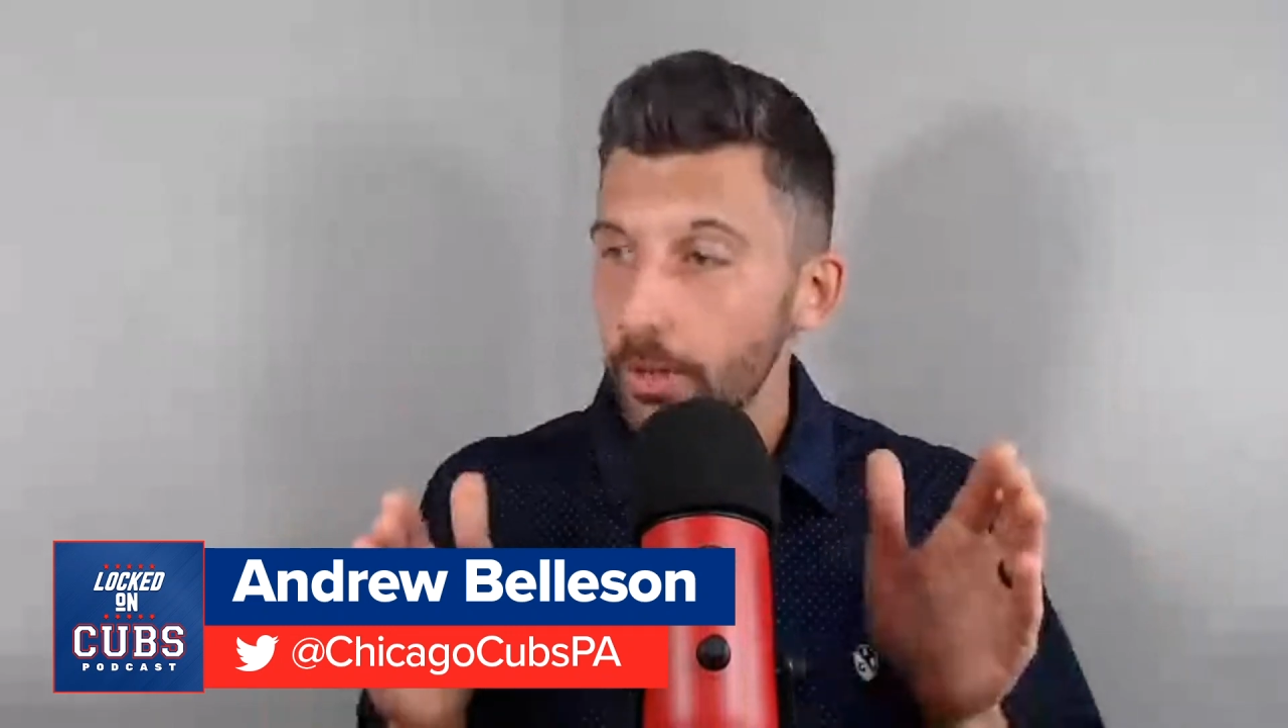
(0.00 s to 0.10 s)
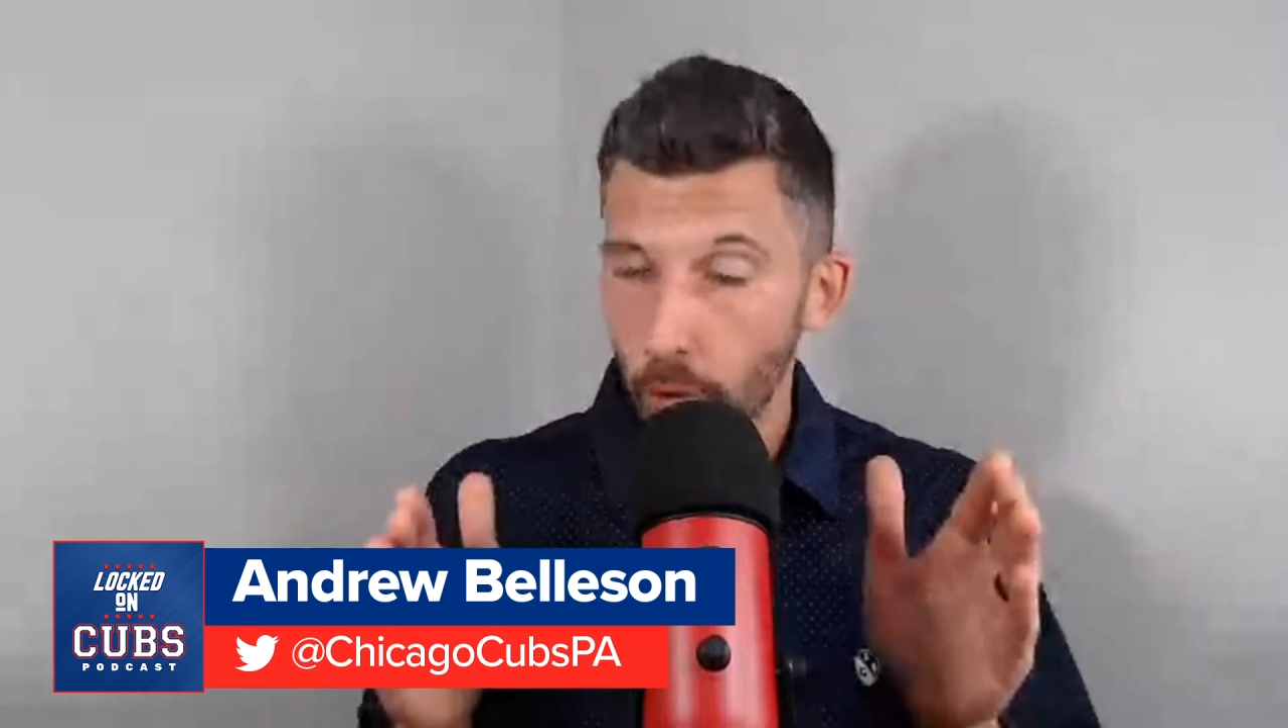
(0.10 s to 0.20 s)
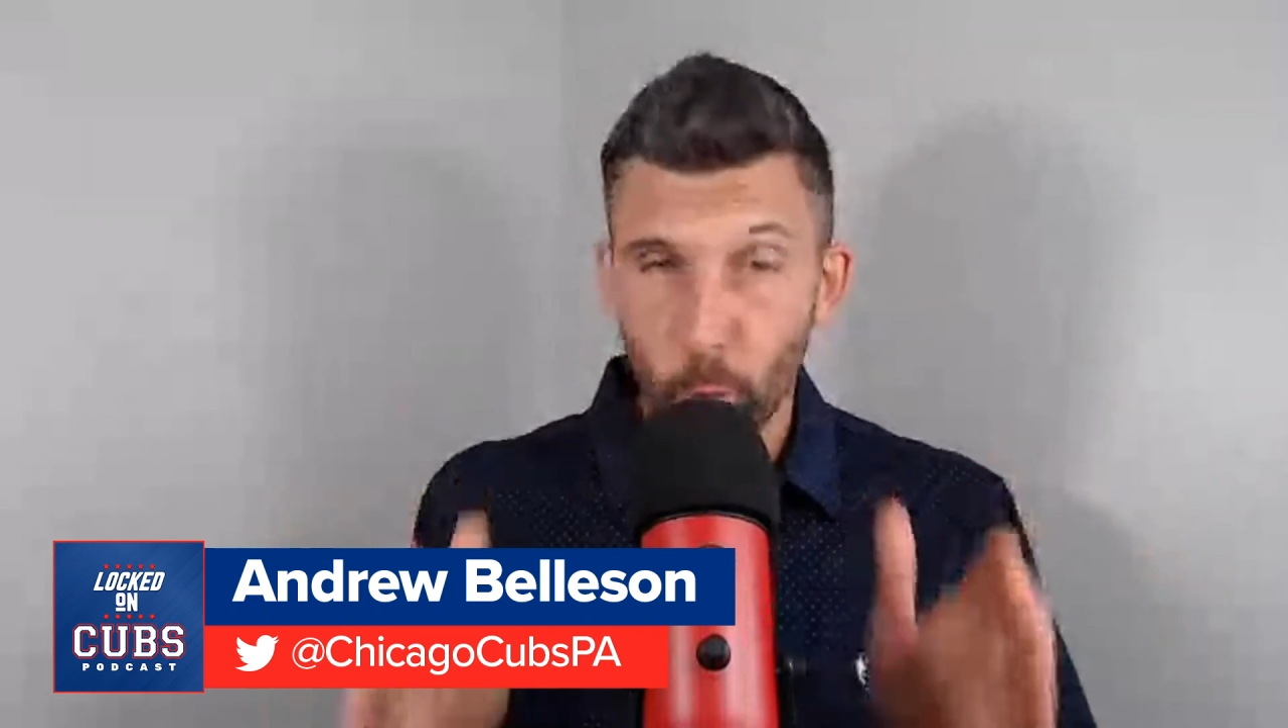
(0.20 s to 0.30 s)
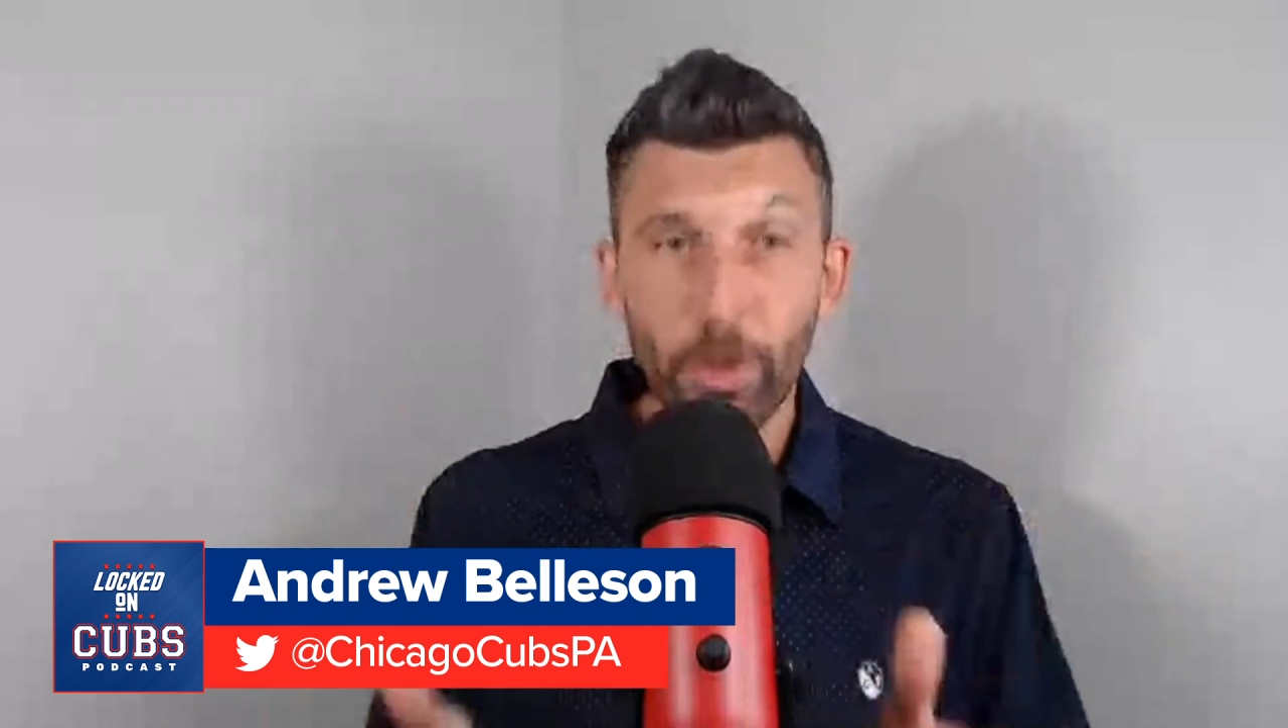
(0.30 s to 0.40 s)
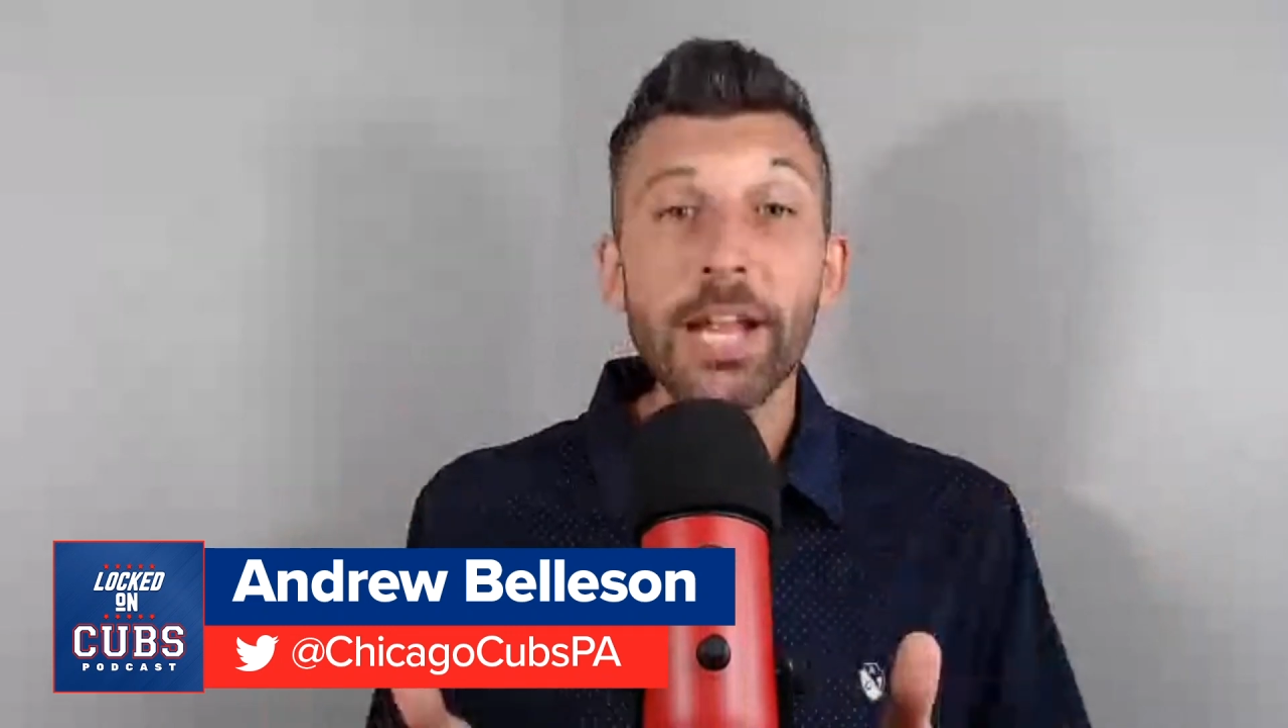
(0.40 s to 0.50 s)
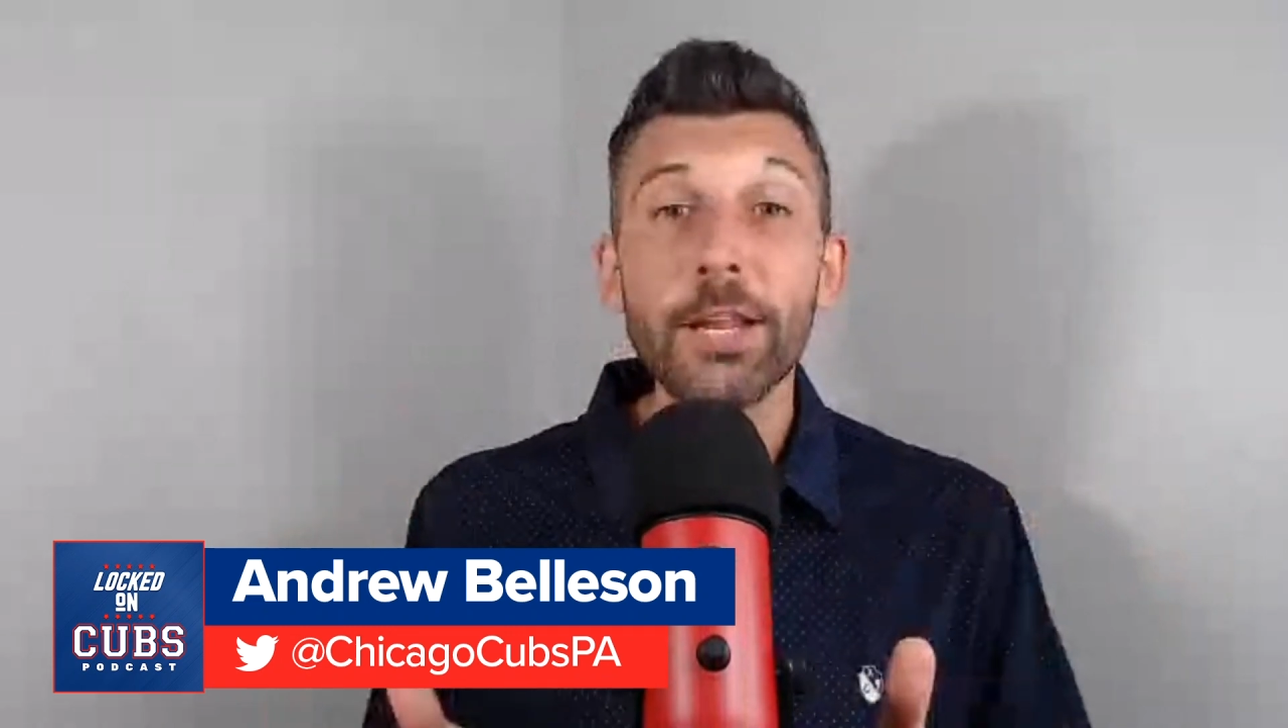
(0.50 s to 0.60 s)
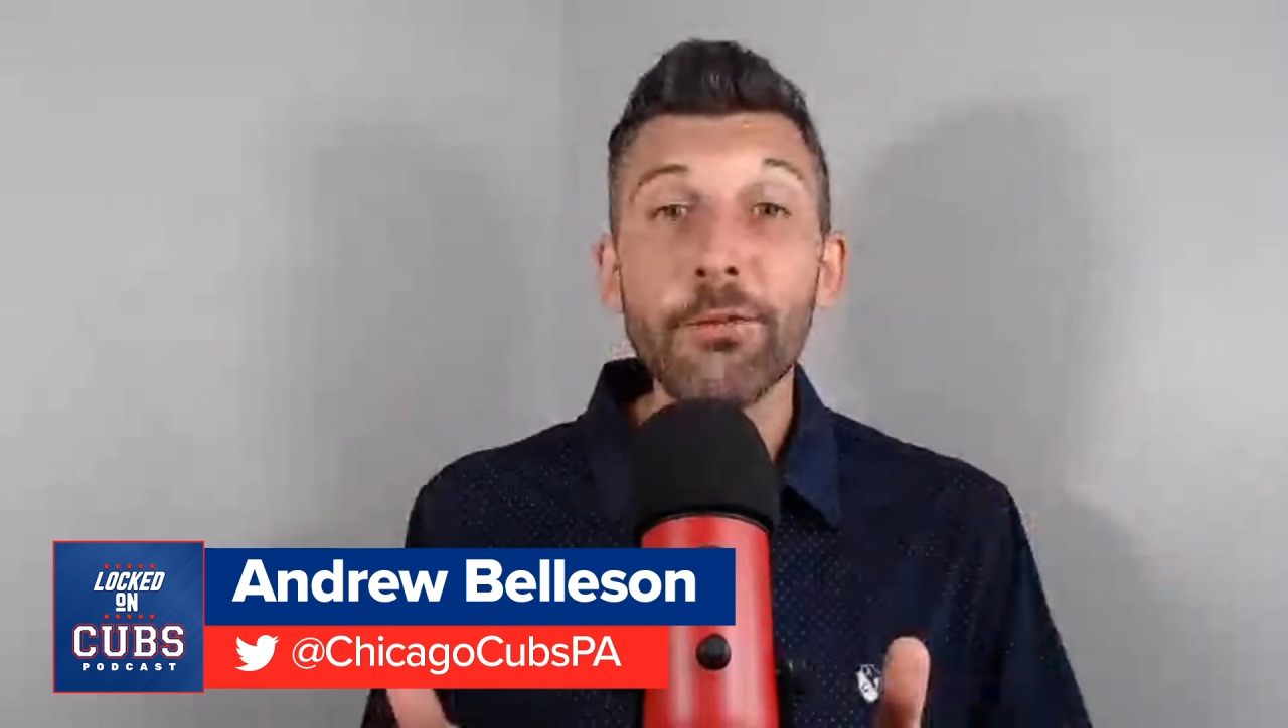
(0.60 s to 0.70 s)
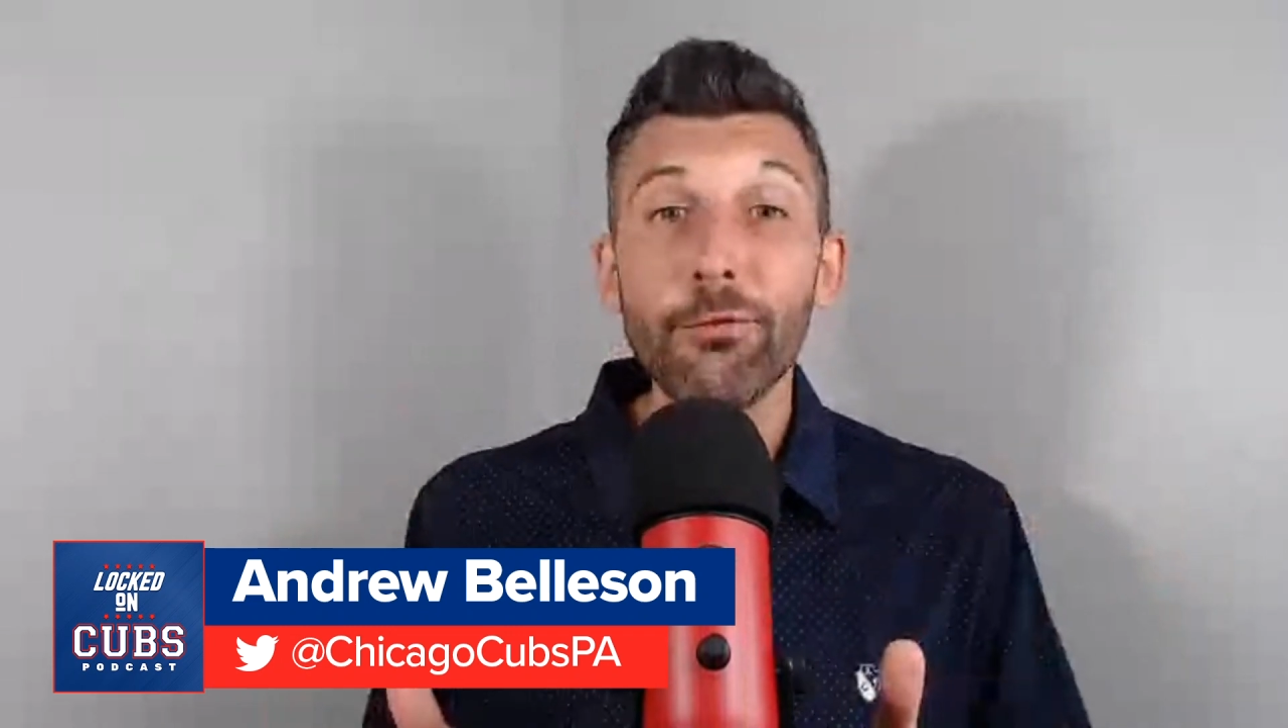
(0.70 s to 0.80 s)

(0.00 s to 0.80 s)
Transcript: the Wrigley